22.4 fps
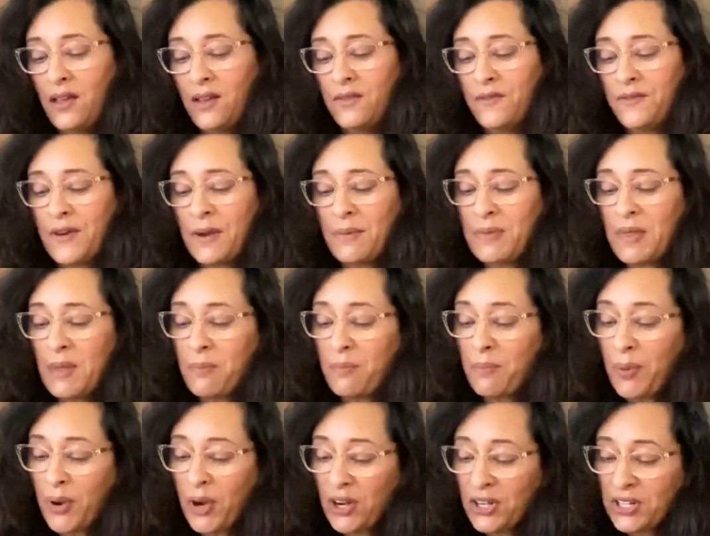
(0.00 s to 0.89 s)
from the
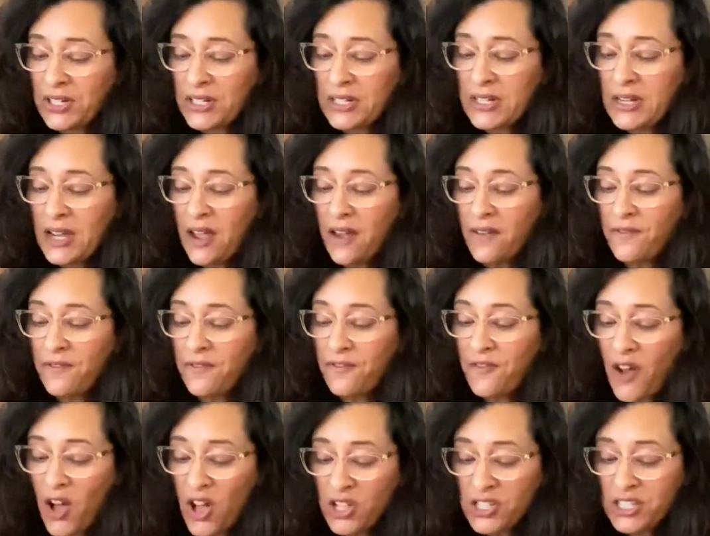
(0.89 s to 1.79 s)
burden of
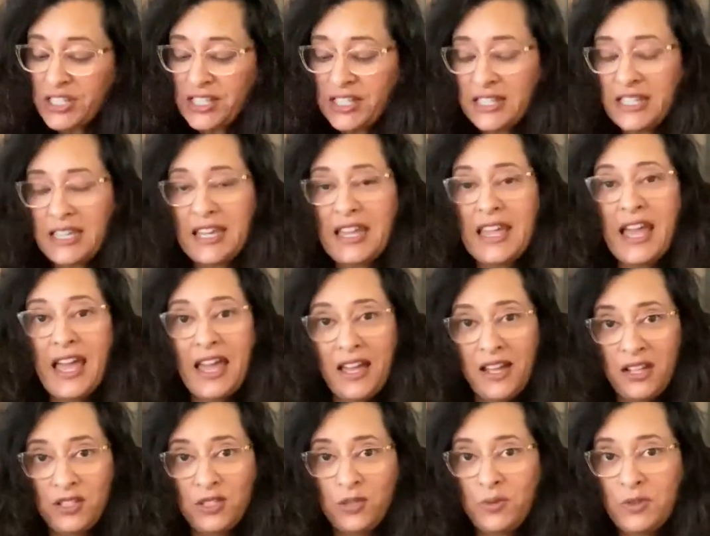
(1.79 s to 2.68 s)
falsely
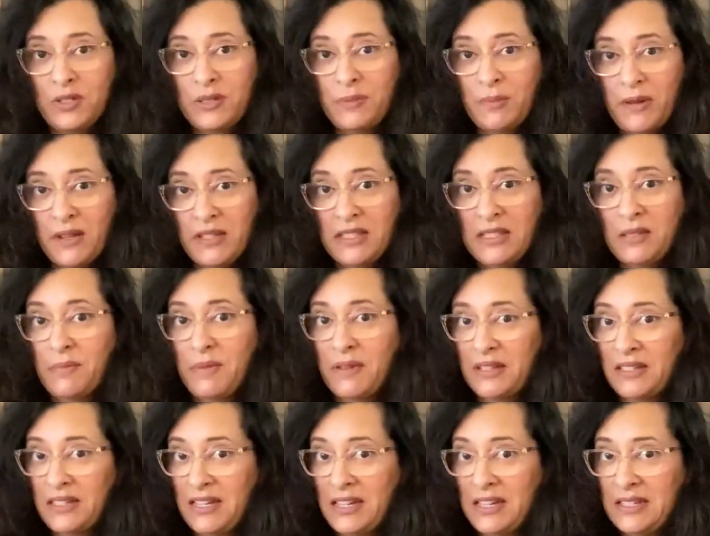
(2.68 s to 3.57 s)
held
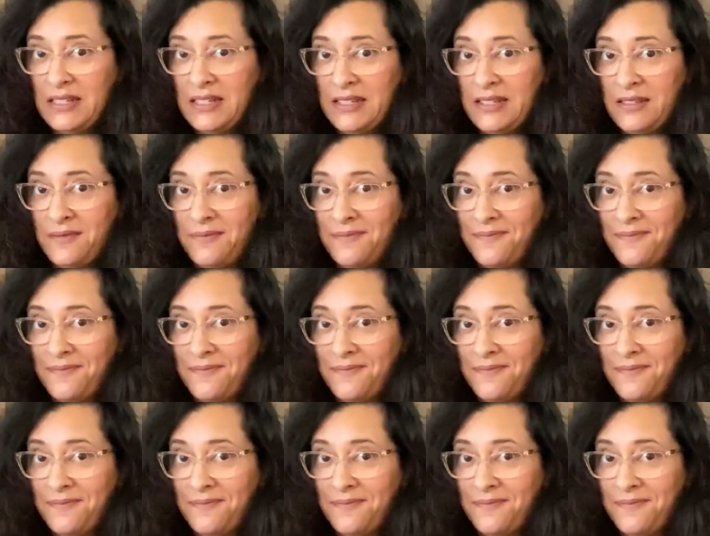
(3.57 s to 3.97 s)
responsibilities.